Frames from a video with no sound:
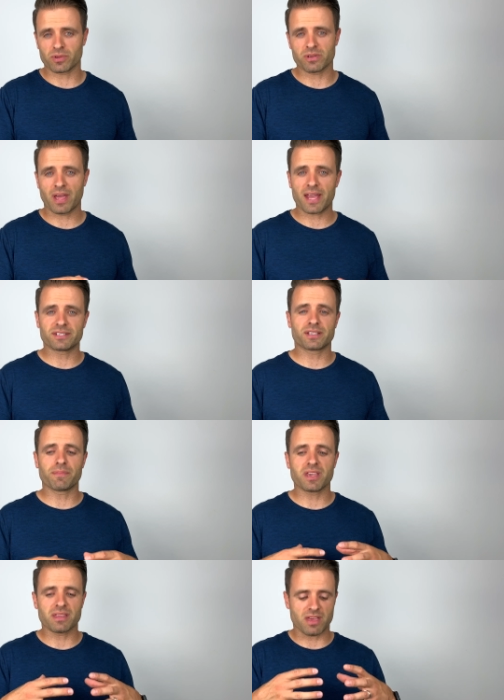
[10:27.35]
you guys,
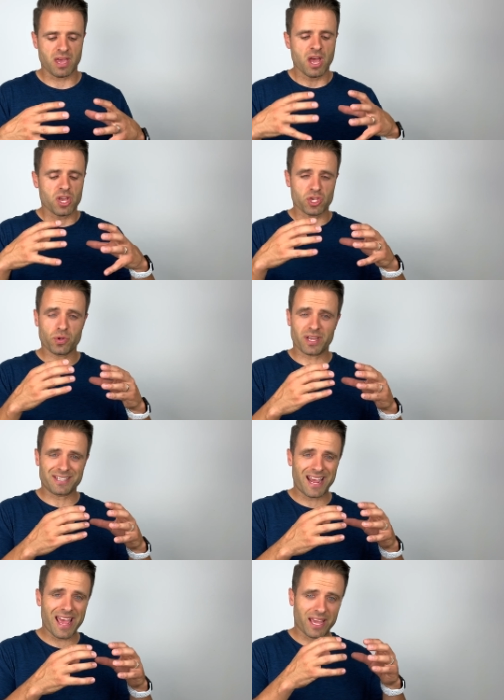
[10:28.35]
something that you can
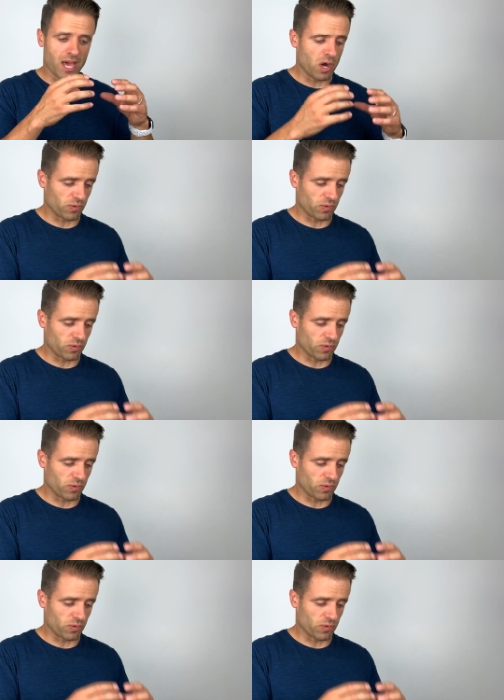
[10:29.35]
take